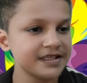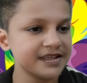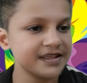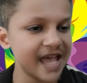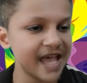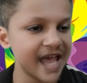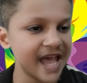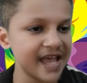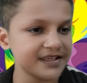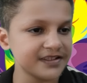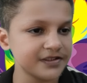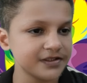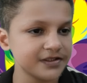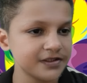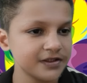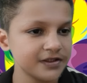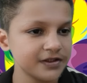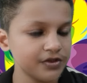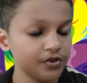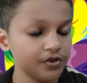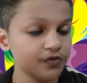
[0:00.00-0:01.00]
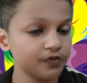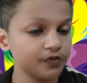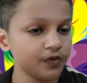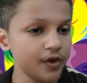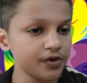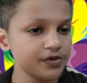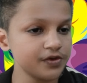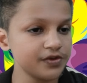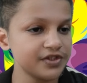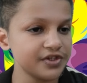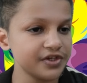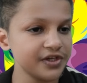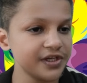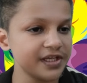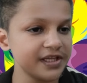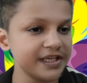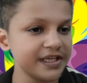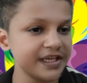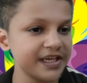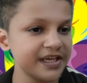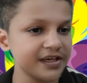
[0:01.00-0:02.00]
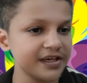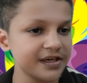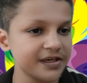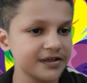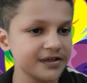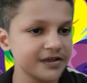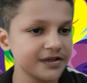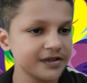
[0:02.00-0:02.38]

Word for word: that you won't really care.